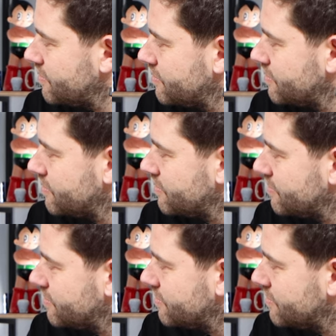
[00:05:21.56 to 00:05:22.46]

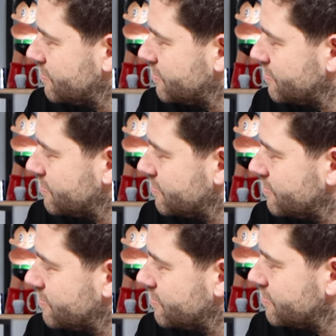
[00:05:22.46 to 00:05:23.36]

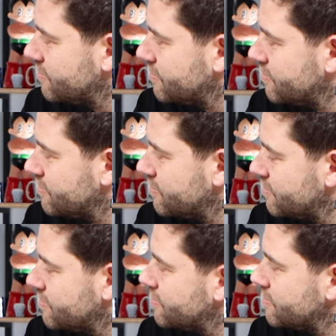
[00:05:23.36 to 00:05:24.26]

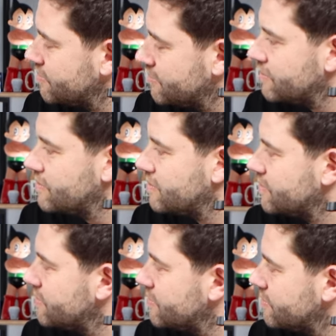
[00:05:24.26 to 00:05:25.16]

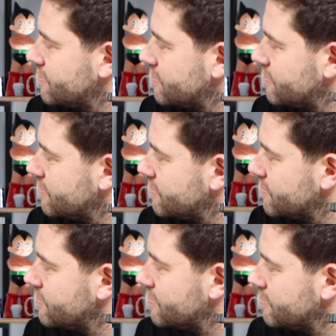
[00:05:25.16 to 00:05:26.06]

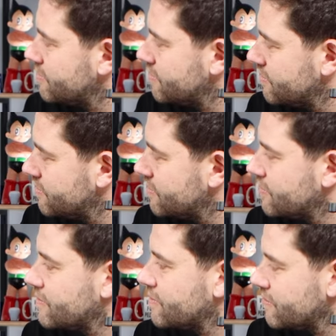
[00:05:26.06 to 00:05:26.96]

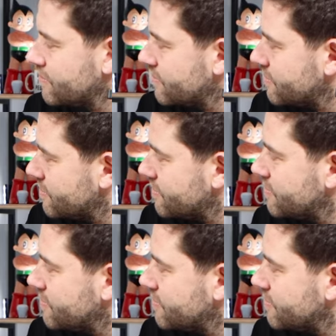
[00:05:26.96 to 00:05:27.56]
[no speech]